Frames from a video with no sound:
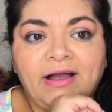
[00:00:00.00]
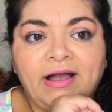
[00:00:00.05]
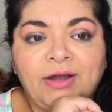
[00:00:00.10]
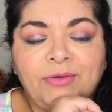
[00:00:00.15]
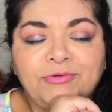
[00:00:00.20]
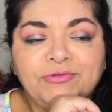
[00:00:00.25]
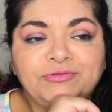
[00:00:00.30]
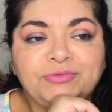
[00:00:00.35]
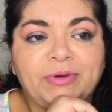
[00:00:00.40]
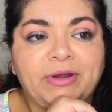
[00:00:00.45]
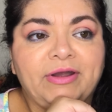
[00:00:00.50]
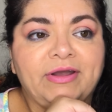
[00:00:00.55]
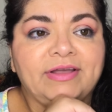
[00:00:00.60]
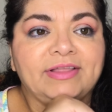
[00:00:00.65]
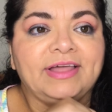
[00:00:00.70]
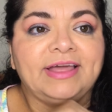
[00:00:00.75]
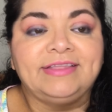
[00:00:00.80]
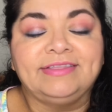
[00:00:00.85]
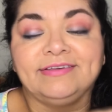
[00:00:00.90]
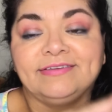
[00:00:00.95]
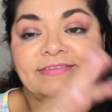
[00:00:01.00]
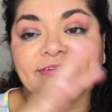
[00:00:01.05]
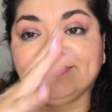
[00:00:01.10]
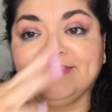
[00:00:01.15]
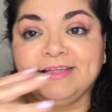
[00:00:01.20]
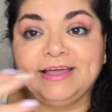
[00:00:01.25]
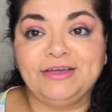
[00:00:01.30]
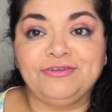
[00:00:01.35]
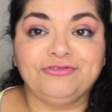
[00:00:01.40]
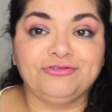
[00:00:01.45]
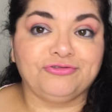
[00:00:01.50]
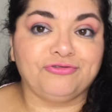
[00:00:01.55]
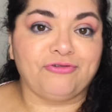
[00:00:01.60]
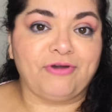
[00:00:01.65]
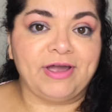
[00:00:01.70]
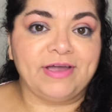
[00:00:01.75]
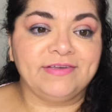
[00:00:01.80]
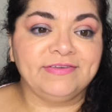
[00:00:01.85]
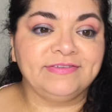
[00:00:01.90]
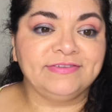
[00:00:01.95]
I was wearing like this lace
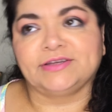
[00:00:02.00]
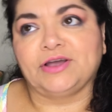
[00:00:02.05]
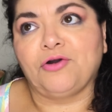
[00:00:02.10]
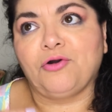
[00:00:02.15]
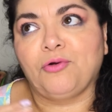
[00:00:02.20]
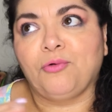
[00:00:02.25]
dress,